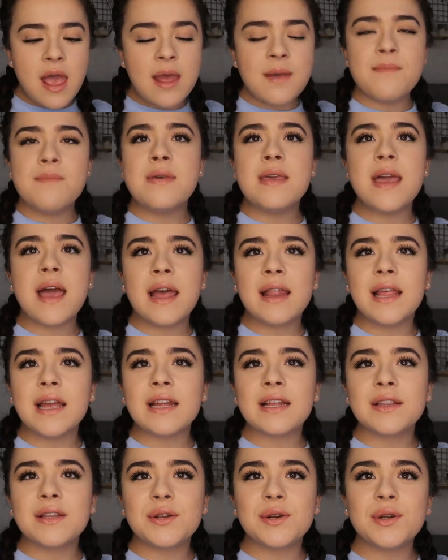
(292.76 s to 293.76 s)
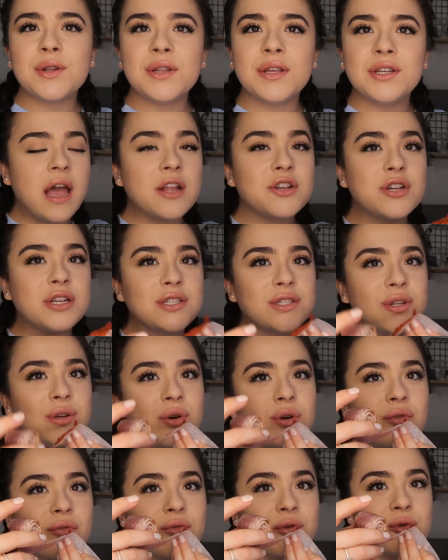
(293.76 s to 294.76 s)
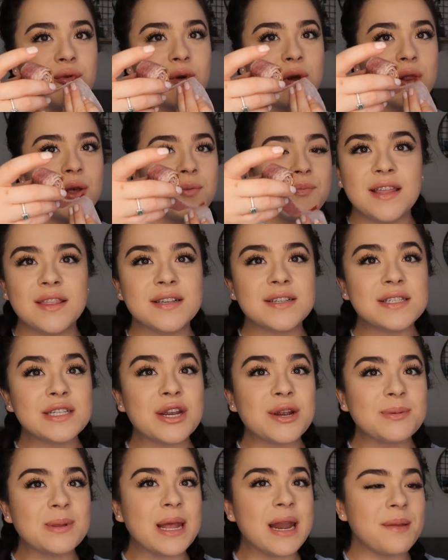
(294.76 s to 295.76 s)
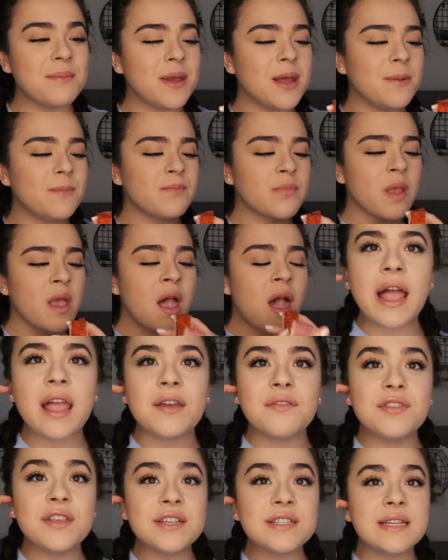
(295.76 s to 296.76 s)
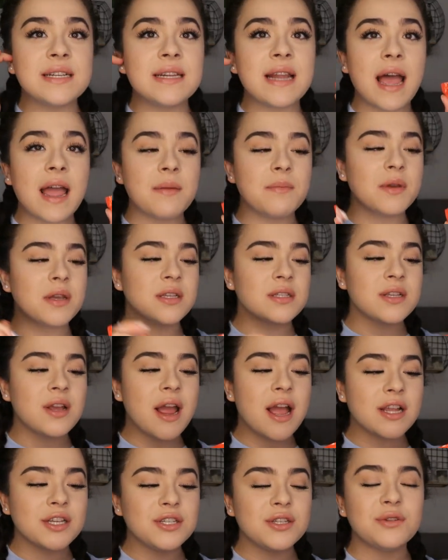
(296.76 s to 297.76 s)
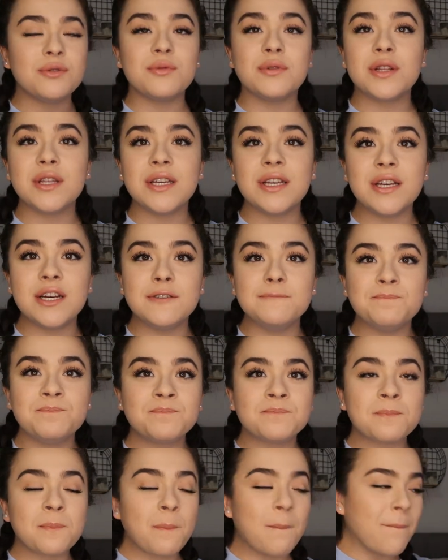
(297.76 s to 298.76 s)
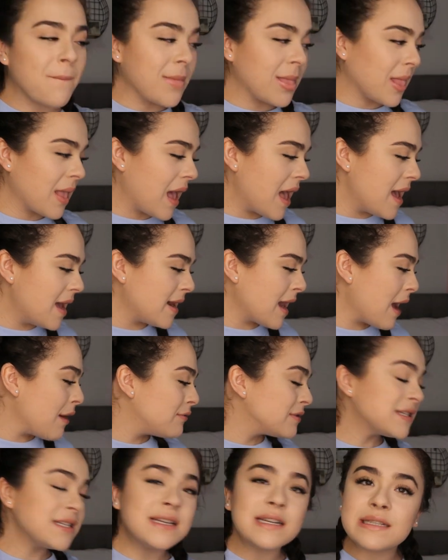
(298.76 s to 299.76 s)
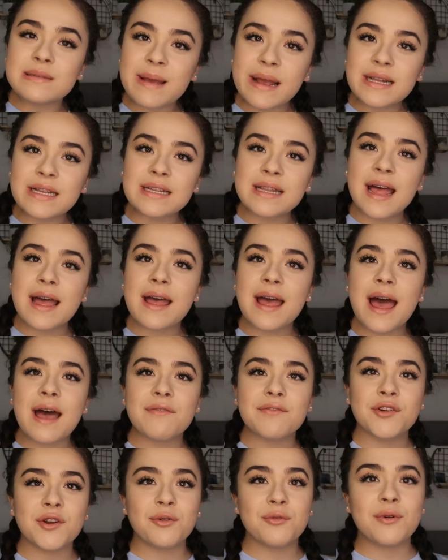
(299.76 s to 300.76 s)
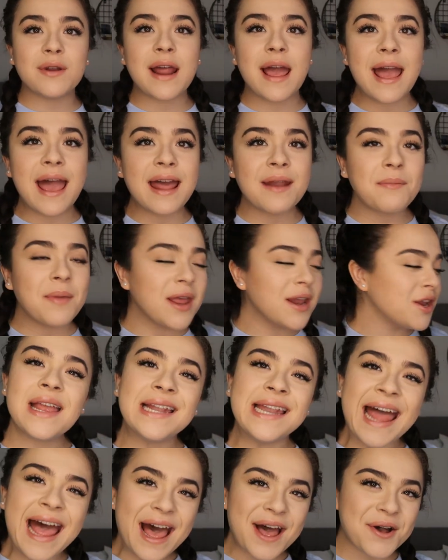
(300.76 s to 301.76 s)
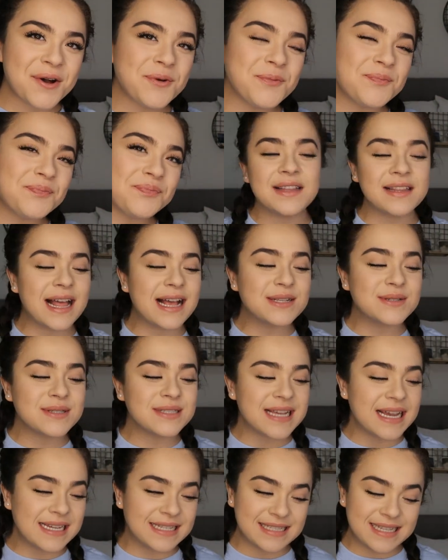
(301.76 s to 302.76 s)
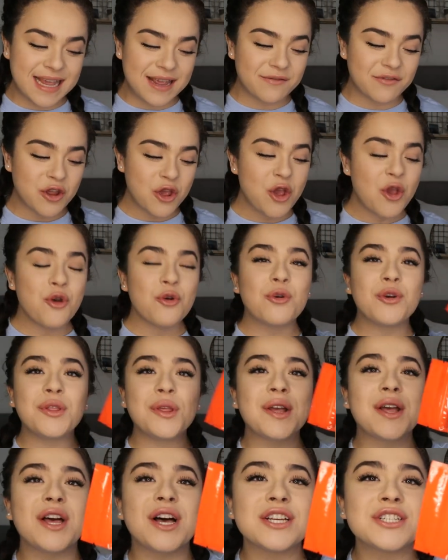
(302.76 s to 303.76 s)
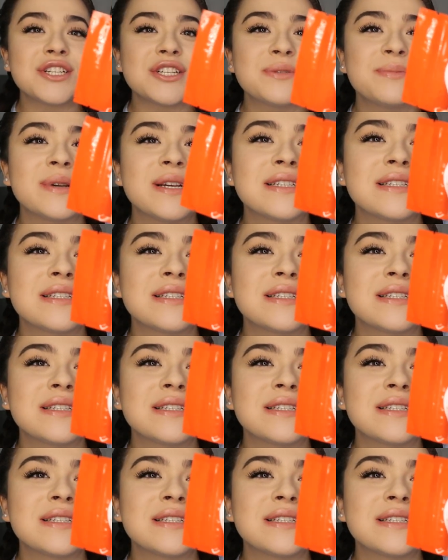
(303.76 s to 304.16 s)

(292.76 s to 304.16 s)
And me, I like literally, I drenched the whole Fruit Roll-Up in the syrup that I made. I give these a 9 because they're actually really good. and I wasn't expecting that after what I had made. Now, the last ones I saved were the Gushers